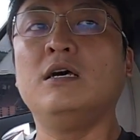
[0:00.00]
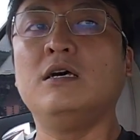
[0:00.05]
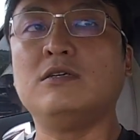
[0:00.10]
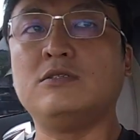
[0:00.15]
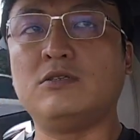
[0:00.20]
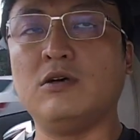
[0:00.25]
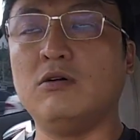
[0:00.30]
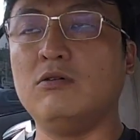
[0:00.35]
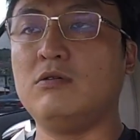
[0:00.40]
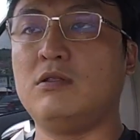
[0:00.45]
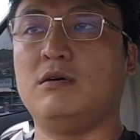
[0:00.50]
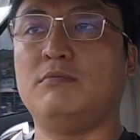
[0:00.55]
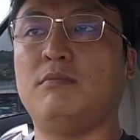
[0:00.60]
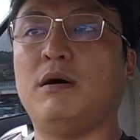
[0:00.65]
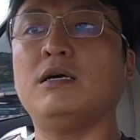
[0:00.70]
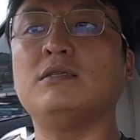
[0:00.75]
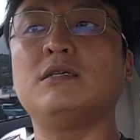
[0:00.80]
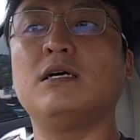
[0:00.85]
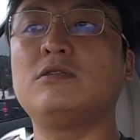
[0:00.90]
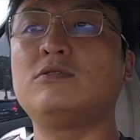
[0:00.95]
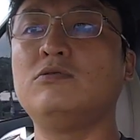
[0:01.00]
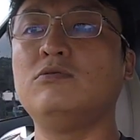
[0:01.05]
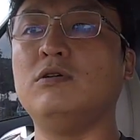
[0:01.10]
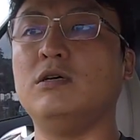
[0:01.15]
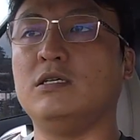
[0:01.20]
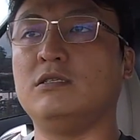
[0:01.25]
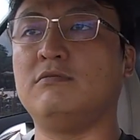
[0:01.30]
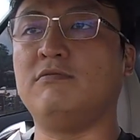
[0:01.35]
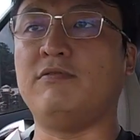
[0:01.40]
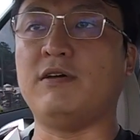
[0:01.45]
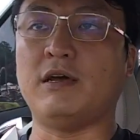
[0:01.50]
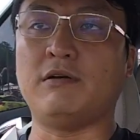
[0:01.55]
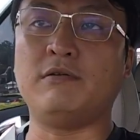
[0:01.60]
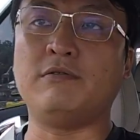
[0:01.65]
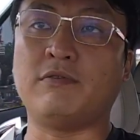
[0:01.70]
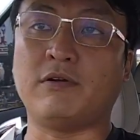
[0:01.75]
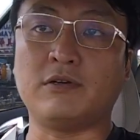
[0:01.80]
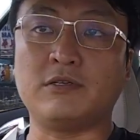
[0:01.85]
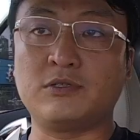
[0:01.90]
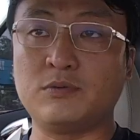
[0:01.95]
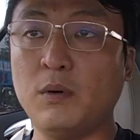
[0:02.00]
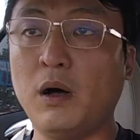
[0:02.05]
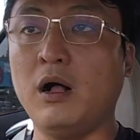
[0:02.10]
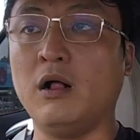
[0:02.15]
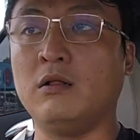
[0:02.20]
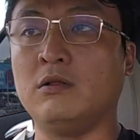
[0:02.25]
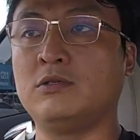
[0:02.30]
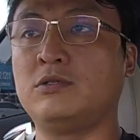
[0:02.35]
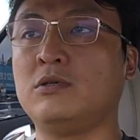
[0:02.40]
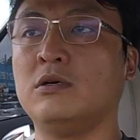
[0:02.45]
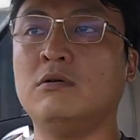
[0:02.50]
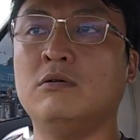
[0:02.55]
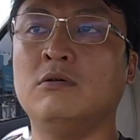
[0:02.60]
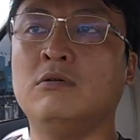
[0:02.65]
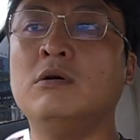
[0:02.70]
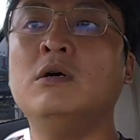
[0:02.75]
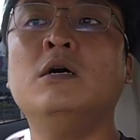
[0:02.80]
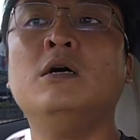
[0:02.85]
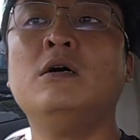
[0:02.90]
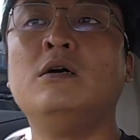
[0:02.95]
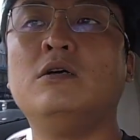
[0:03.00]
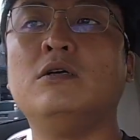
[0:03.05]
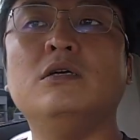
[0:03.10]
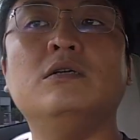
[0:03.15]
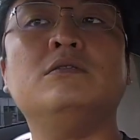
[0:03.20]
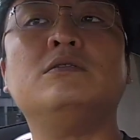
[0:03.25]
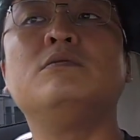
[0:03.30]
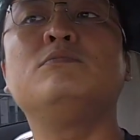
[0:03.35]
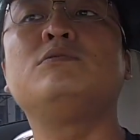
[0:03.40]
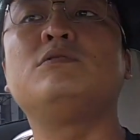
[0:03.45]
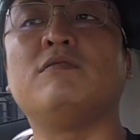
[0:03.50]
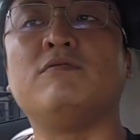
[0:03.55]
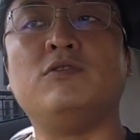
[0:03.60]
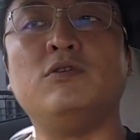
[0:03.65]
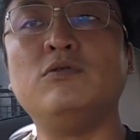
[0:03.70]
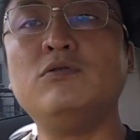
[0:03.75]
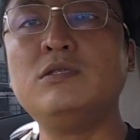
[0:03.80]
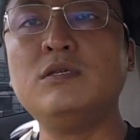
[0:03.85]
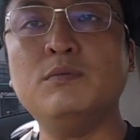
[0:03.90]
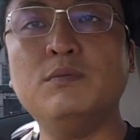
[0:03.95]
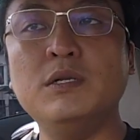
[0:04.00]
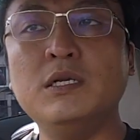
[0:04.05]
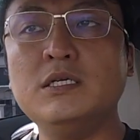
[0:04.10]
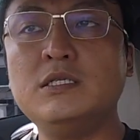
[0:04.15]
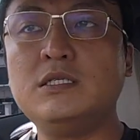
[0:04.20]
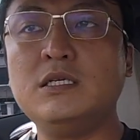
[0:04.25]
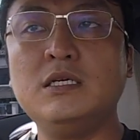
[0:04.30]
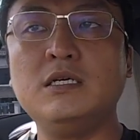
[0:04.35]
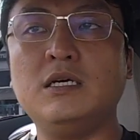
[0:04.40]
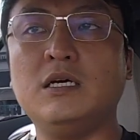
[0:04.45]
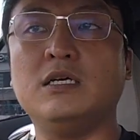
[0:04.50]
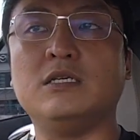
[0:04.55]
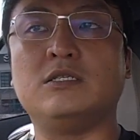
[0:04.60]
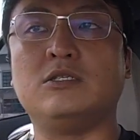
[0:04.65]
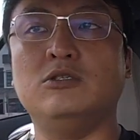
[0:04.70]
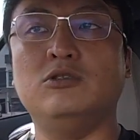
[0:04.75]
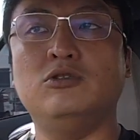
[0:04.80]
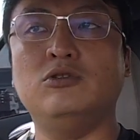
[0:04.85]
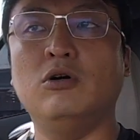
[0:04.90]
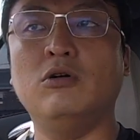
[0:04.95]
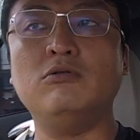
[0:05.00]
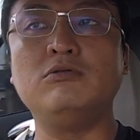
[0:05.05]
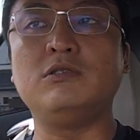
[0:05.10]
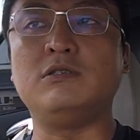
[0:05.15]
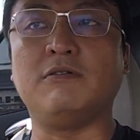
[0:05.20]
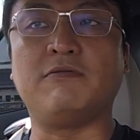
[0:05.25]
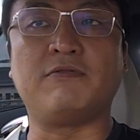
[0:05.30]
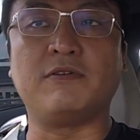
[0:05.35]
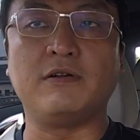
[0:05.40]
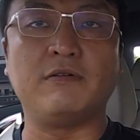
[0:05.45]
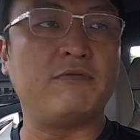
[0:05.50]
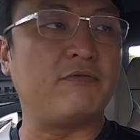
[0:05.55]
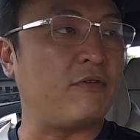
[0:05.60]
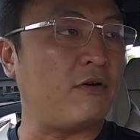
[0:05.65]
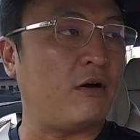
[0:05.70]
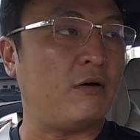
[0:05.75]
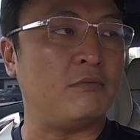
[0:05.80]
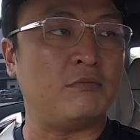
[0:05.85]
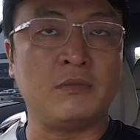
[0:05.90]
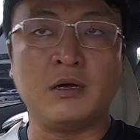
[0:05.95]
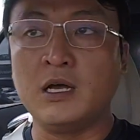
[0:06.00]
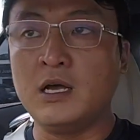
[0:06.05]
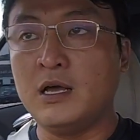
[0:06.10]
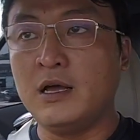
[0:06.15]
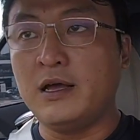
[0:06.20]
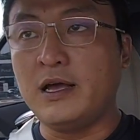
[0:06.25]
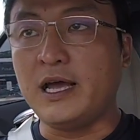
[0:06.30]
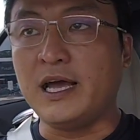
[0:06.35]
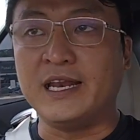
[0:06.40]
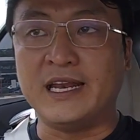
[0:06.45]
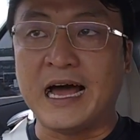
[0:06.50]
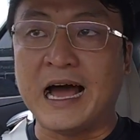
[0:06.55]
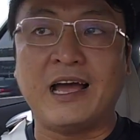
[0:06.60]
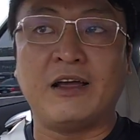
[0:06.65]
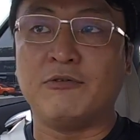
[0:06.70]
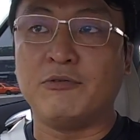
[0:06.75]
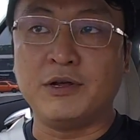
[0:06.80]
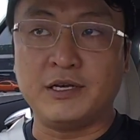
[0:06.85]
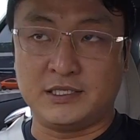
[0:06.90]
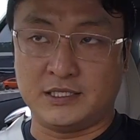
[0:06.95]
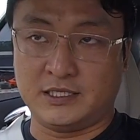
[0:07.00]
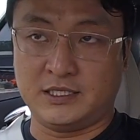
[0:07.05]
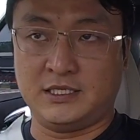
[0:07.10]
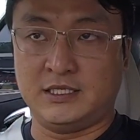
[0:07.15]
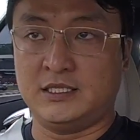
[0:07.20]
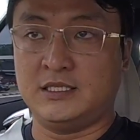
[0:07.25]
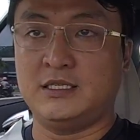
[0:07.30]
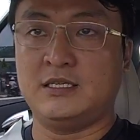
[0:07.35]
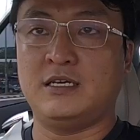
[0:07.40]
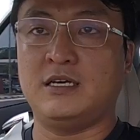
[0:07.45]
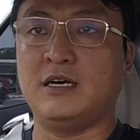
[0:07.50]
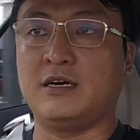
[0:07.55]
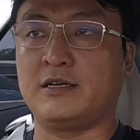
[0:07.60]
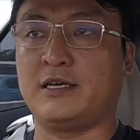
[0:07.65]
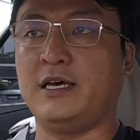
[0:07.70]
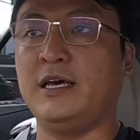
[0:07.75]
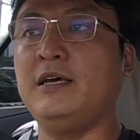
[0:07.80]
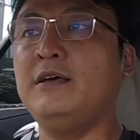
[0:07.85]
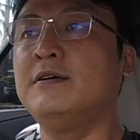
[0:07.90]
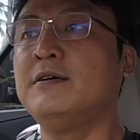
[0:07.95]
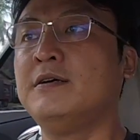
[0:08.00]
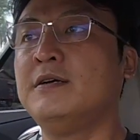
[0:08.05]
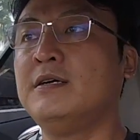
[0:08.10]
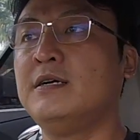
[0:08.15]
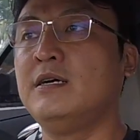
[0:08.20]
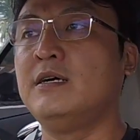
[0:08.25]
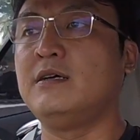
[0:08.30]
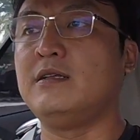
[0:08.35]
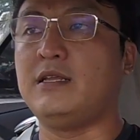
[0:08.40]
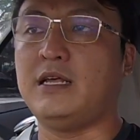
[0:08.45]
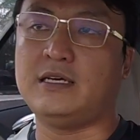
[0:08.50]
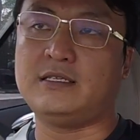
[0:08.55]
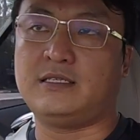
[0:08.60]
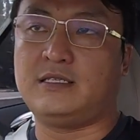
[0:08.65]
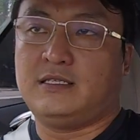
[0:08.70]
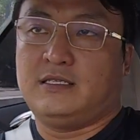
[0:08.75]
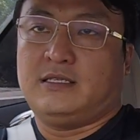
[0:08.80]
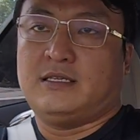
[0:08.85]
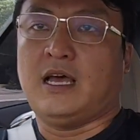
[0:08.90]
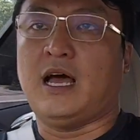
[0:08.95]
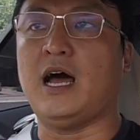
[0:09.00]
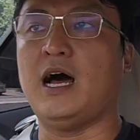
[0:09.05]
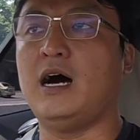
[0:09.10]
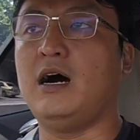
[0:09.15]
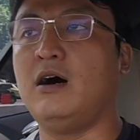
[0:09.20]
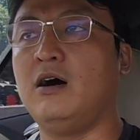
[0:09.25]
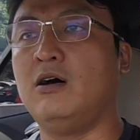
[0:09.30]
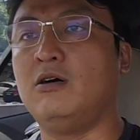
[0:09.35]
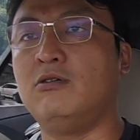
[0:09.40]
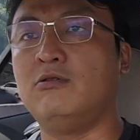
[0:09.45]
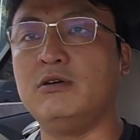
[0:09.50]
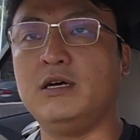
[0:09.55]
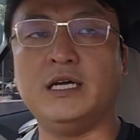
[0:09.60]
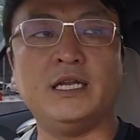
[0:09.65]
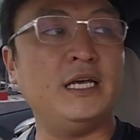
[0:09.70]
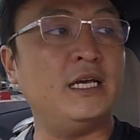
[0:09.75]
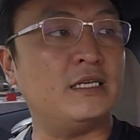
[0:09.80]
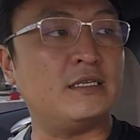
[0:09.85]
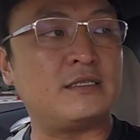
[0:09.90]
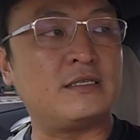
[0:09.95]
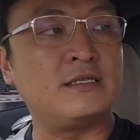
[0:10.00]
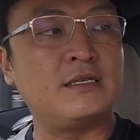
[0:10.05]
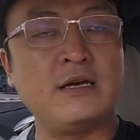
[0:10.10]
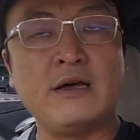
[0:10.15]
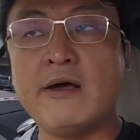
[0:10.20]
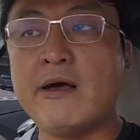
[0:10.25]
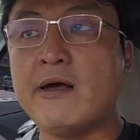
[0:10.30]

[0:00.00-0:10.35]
So the Mazda 2 is very, very small, so in terms of usability is no different from an Iris. Okay, that's how it is.